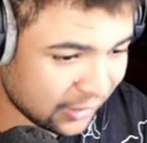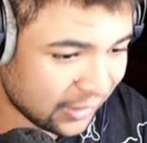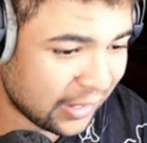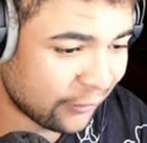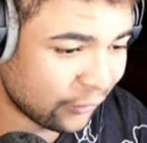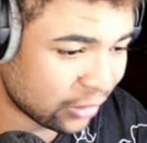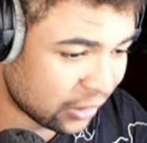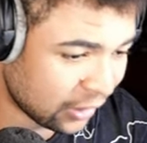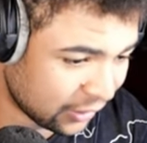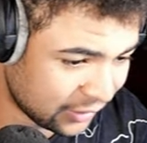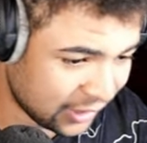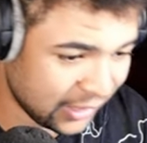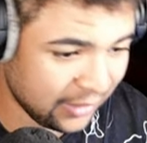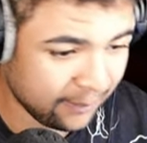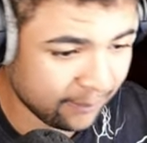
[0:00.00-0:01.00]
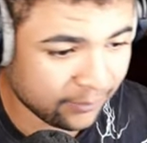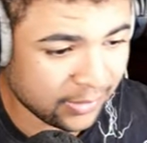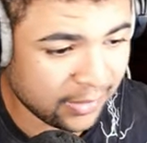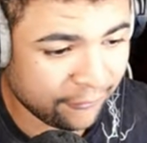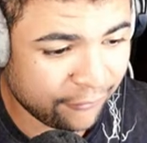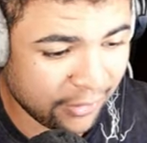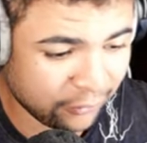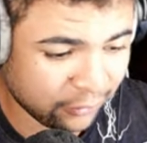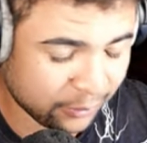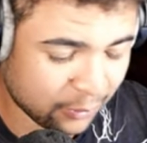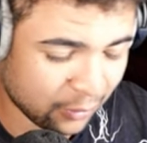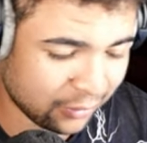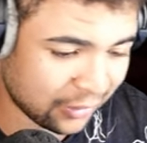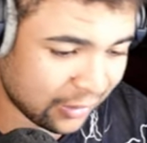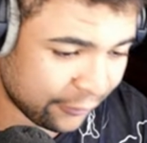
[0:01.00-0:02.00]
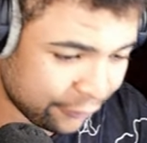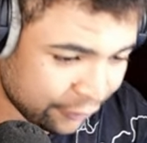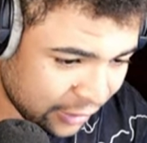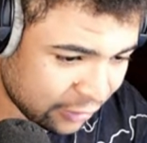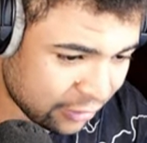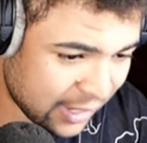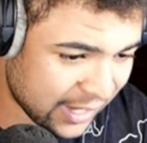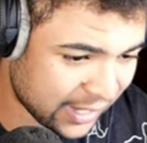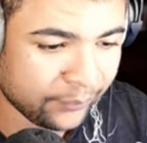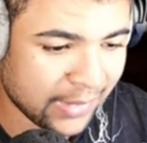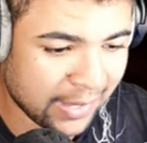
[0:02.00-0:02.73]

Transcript: Level 13, 500 super coins on the free track,